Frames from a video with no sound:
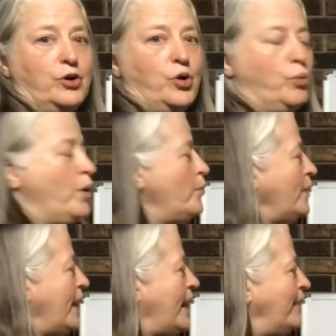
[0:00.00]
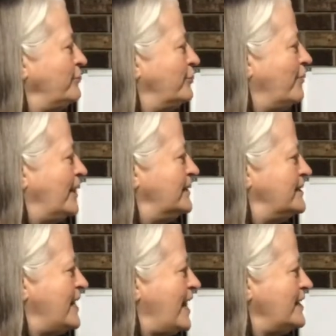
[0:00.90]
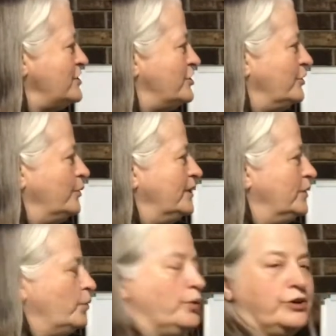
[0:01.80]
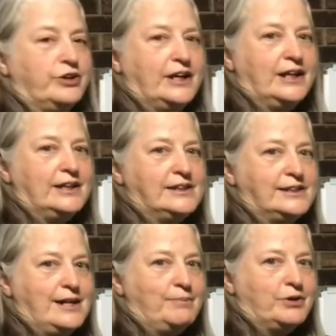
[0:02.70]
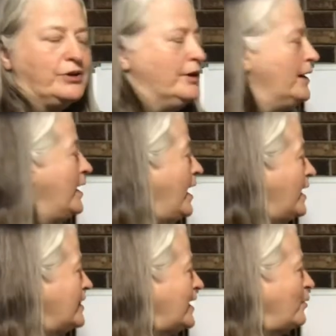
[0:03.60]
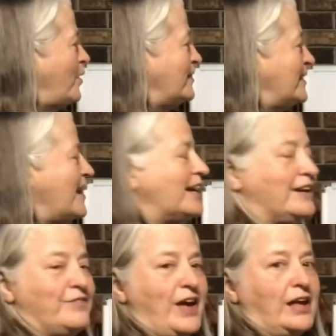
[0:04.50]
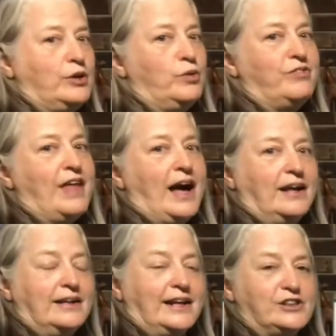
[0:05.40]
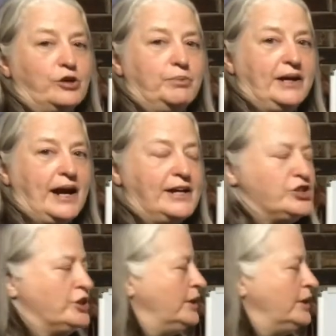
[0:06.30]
What would I have to raise 10 to in order to get this number? And then I want the negative value of that, and that's our pH.